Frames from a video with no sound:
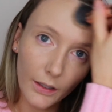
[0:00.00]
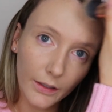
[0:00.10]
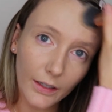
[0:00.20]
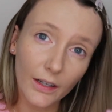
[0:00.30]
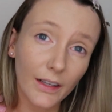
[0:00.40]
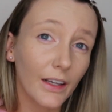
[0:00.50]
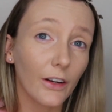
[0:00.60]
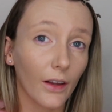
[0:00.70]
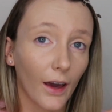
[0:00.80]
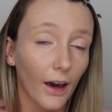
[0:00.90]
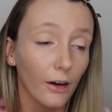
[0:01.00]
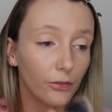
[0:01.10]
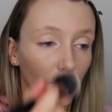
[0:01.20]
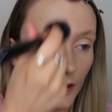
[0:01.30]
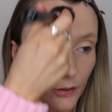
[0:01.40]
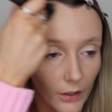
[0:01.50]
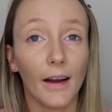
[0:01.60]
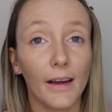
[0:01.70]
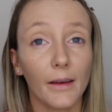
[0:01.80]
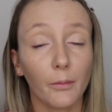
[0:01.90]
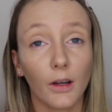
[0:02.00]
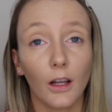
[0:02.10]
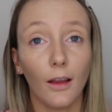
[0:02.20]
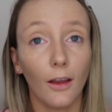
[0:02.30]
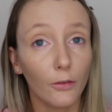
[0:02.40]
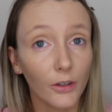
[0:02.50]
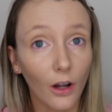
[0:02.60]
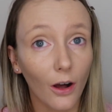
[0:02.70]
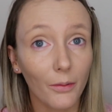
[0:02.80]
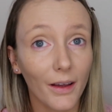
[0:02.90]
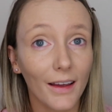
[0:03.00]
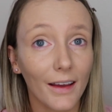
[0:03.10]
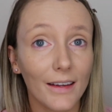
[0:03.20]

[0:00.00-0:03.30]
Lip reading: nearly a year and a half now. I'm loving Galway.